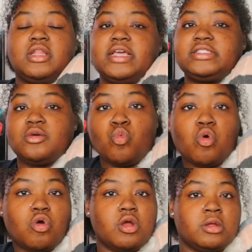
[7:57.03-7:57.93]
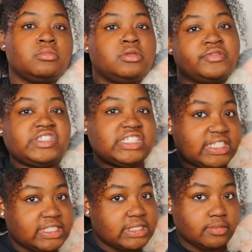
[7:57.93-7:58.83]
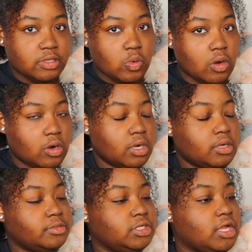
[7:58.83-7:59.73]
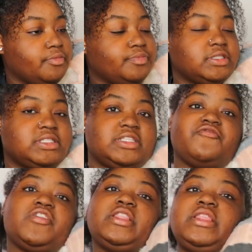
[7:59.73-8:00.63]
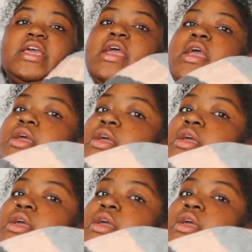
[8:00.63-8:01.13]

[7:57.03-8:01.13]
nice and warm. She needs it to be warm, you know, stuff like that